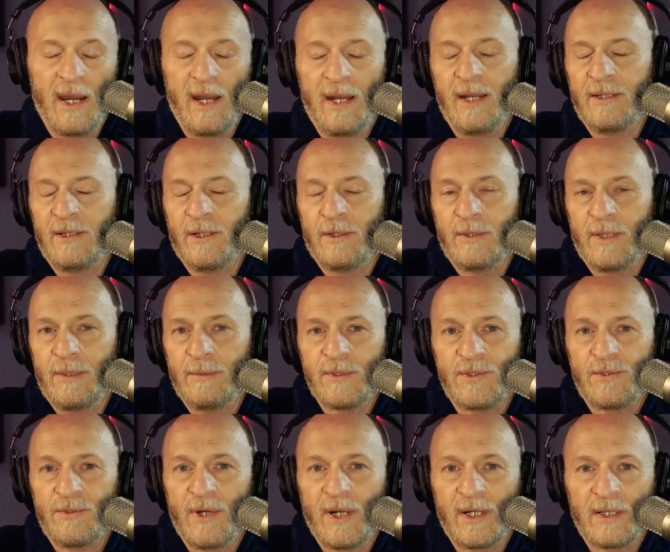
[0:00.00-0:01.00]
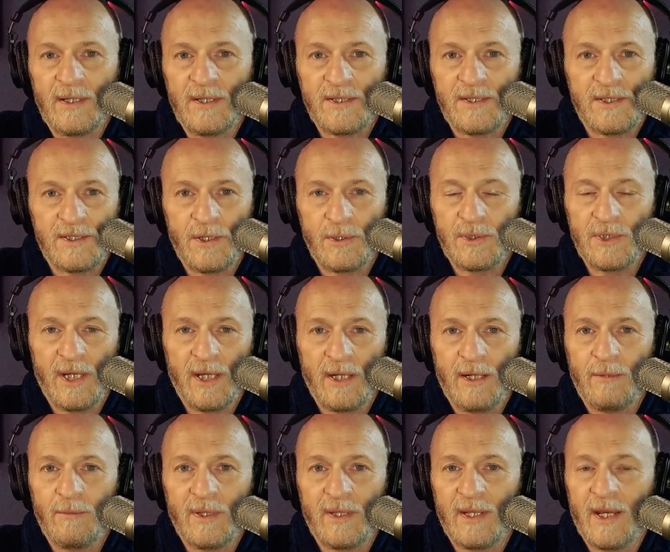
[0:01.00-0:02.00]
I didn't know he was directly
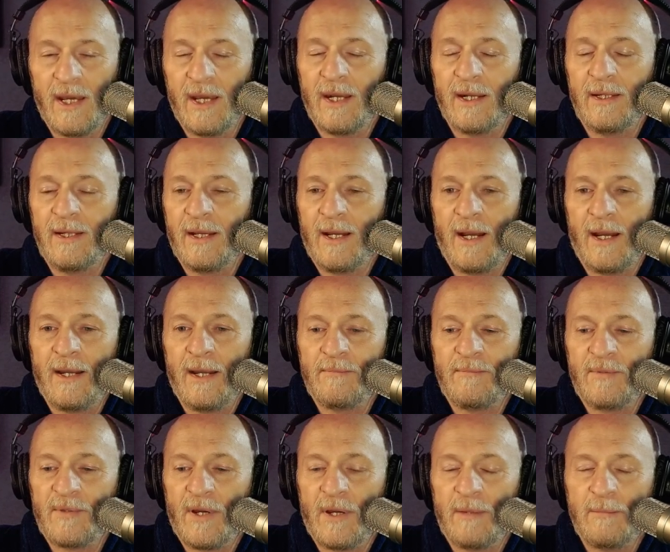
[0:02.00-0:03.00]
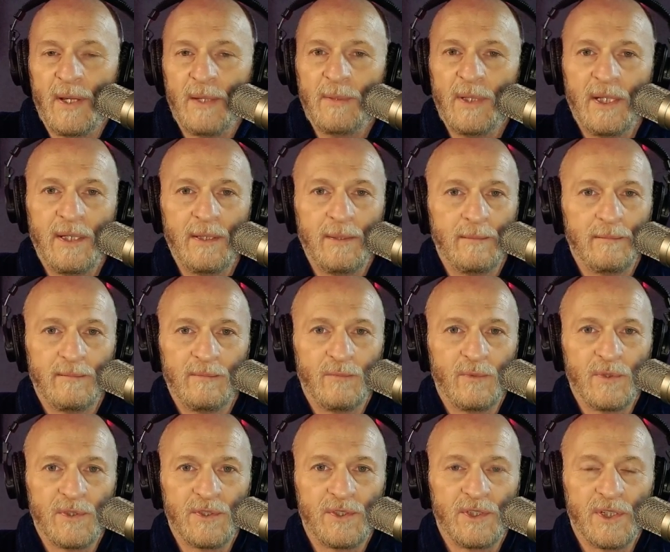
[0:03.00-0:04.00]
associated with that. I thought maybe he
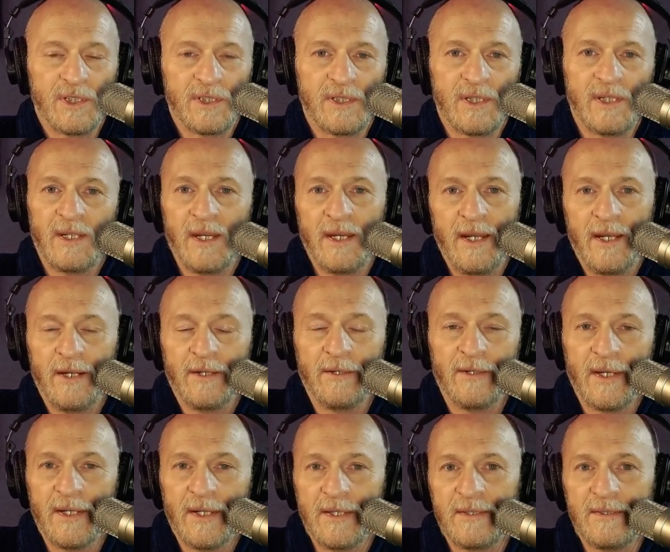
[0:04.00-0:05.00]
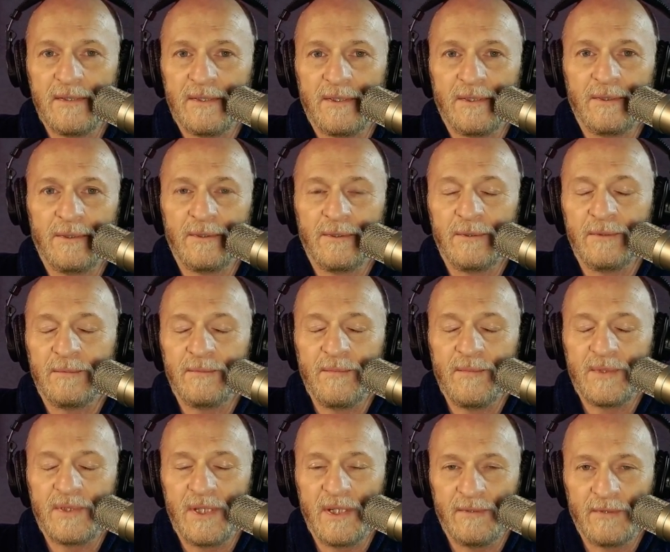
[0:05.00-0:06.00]
was just an adherent to
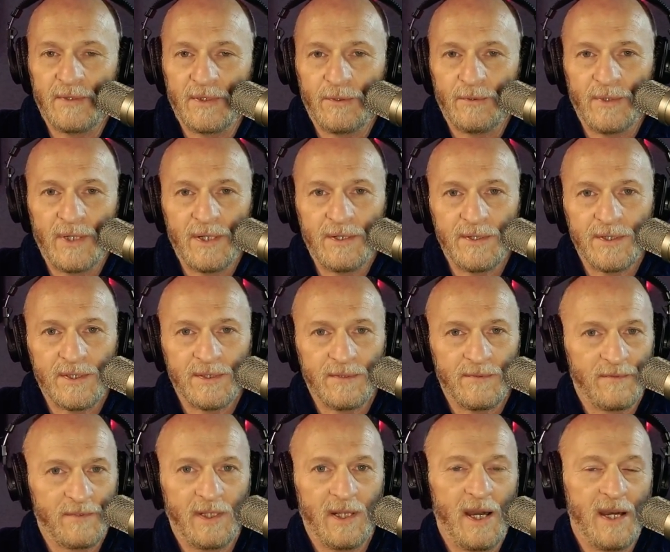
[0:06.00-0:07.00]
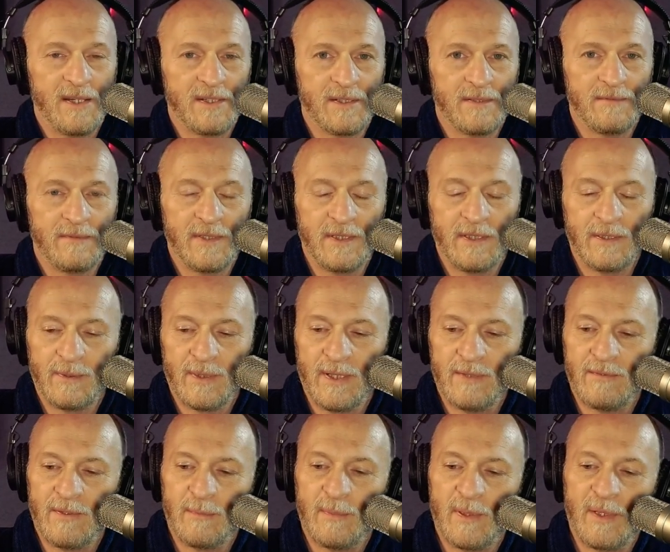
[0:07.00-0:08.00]
Stephen Greer's philosophy or
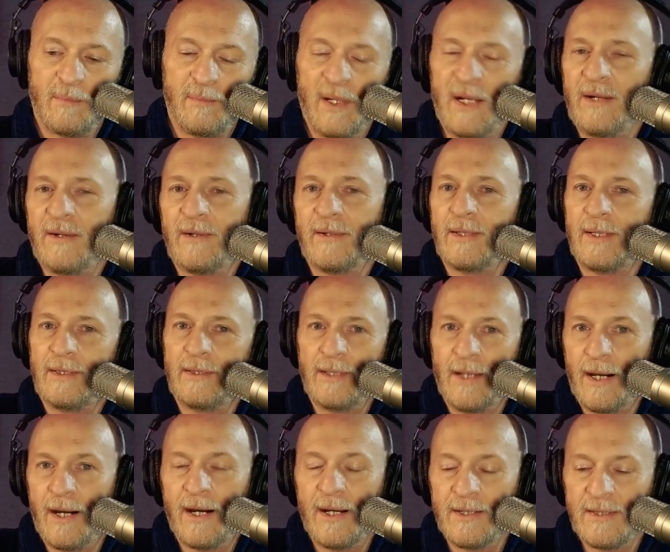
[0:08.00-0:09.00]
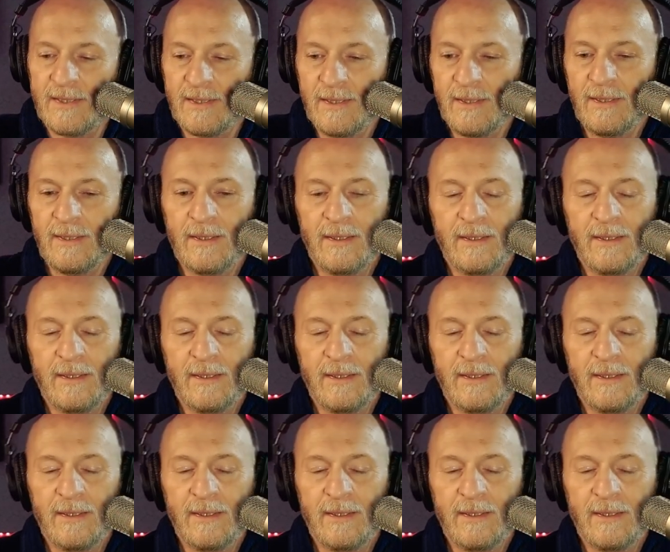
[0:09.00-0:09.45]
whatever, but apparently not.